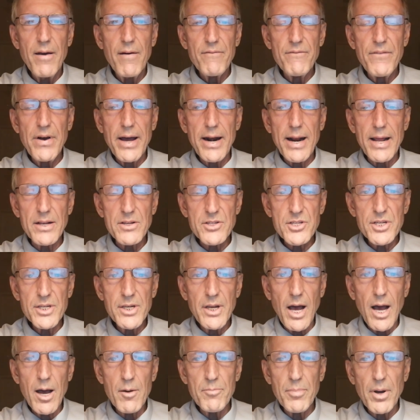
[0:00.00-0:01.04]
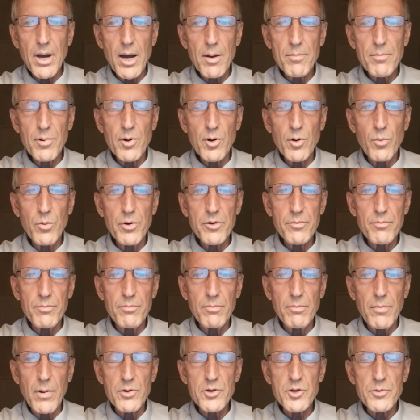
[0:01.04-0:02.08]
find out it's not popular
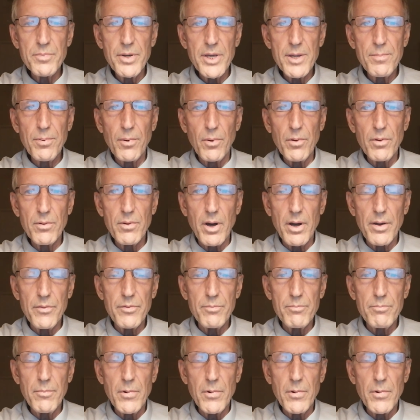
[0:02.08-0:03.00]
with most people.